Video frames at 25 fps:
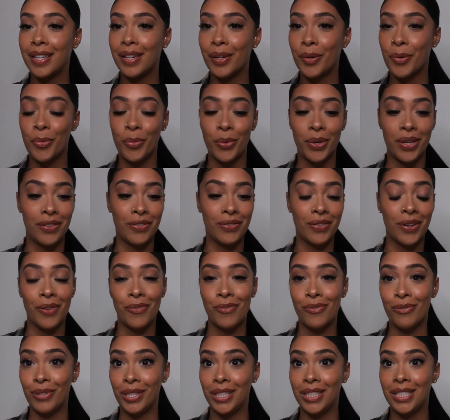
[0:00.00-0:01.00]
We've
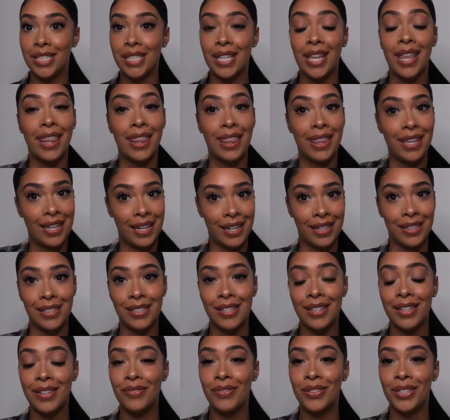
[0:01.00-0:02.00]
reached the end of
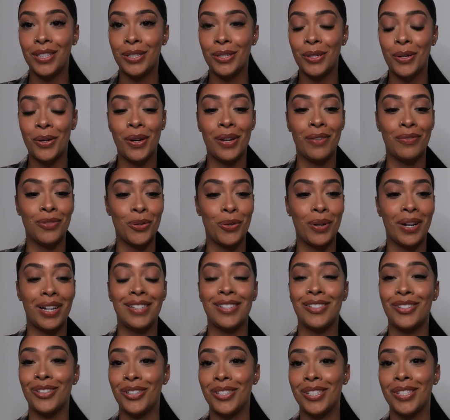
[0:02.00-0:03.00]
the video. If you guys
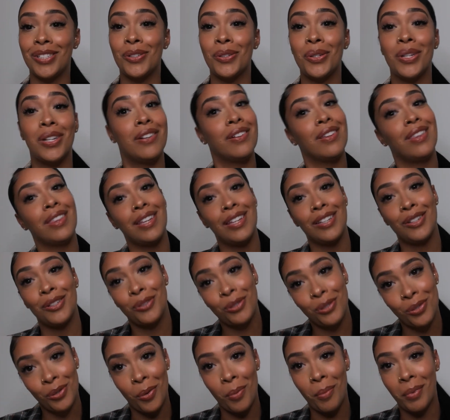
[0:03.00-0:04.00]
are still here, thank you
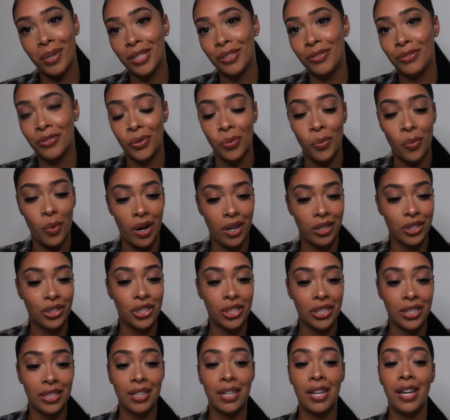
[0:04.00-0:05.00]
so much for
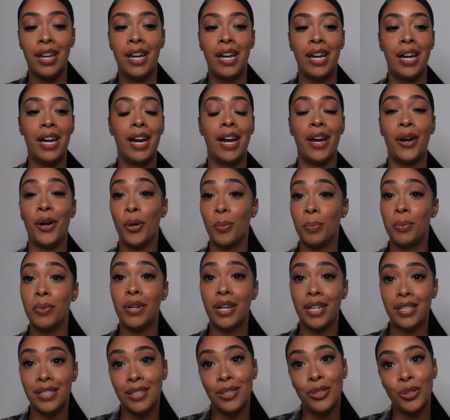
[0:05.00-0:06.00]
watching. I hope you
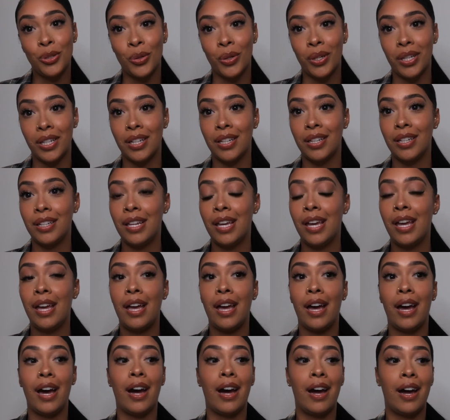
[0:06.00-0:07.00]
guys enjoyed it.
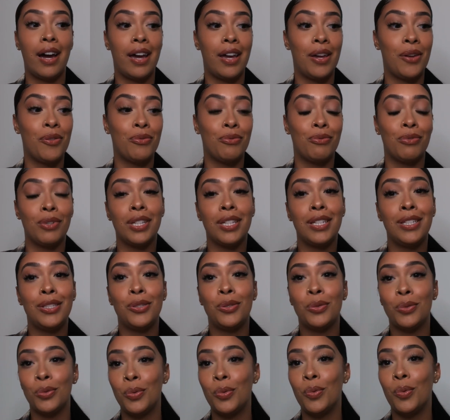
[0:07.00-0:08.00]
I really
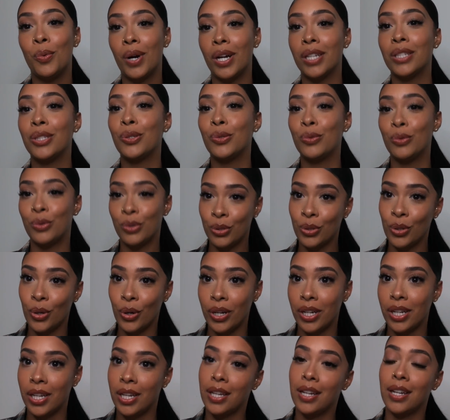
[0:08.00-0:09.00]
do want to
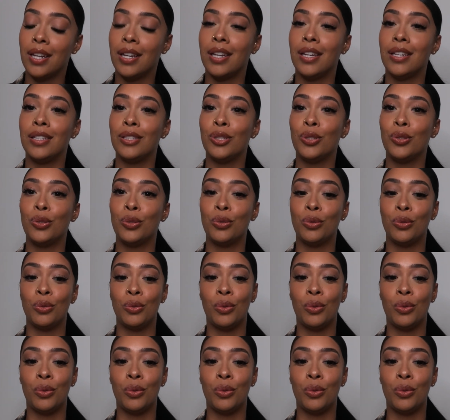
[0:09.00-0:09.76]
start getting into